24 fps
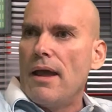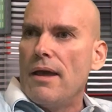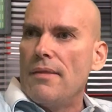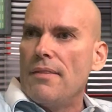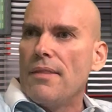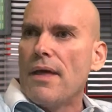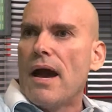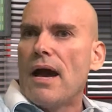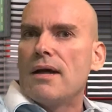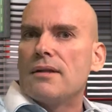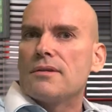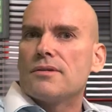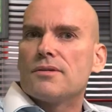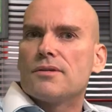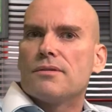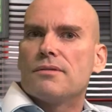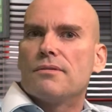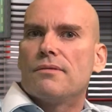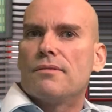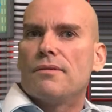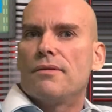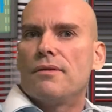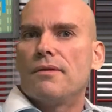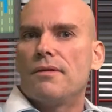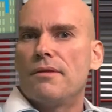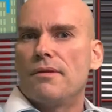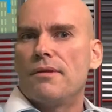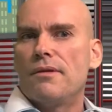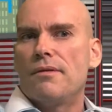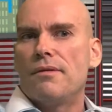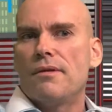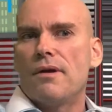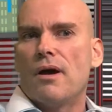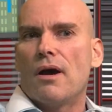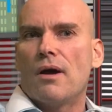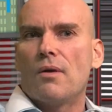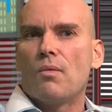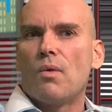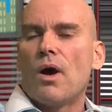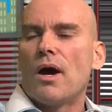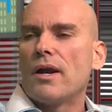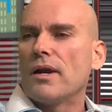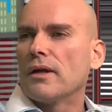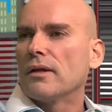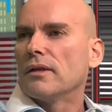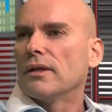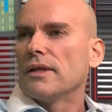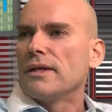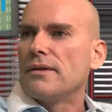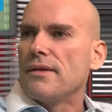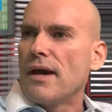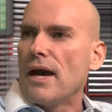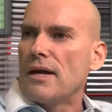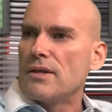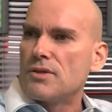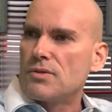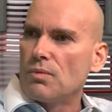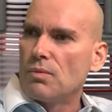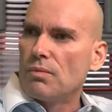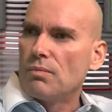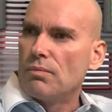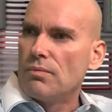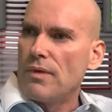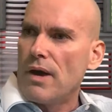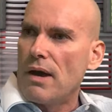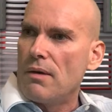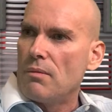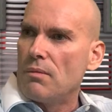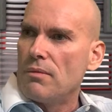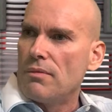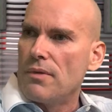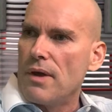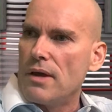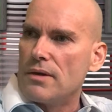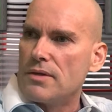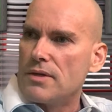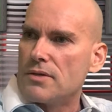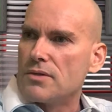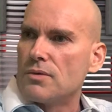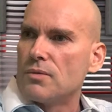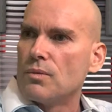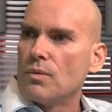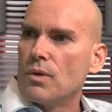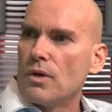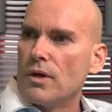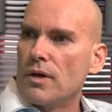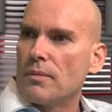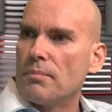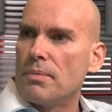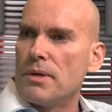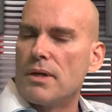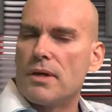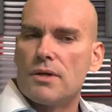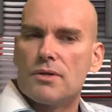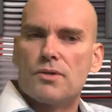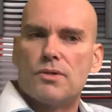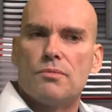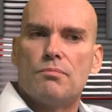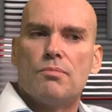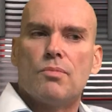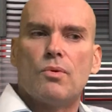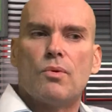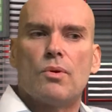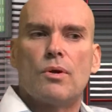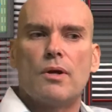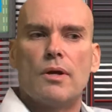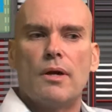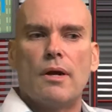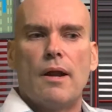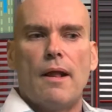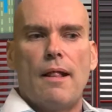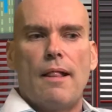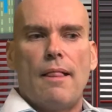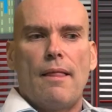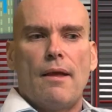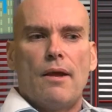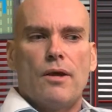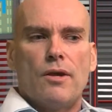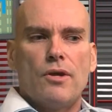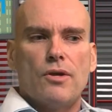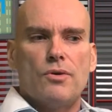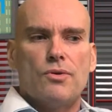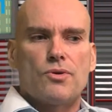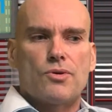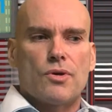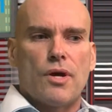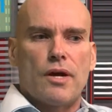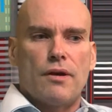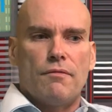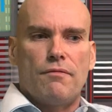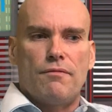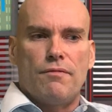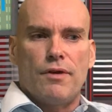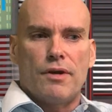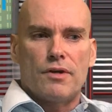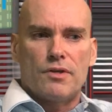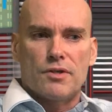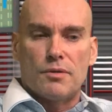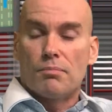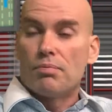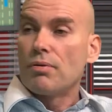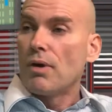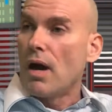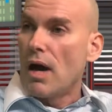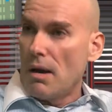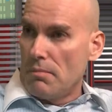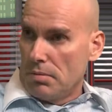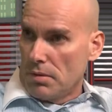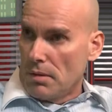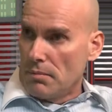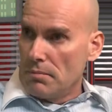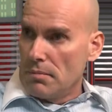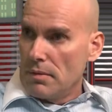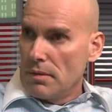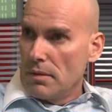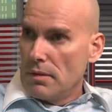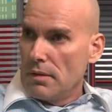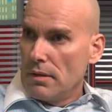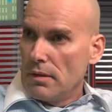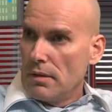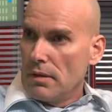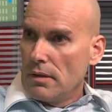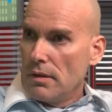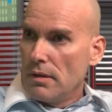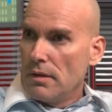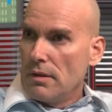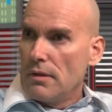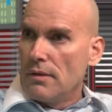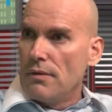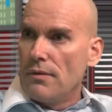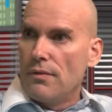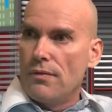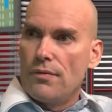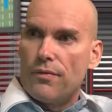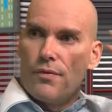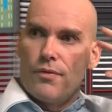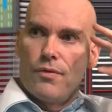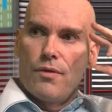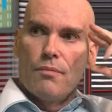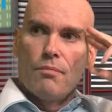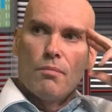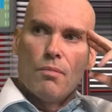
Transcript: And that's, ironically, that doesn't work, because the more you try to fix a problem, the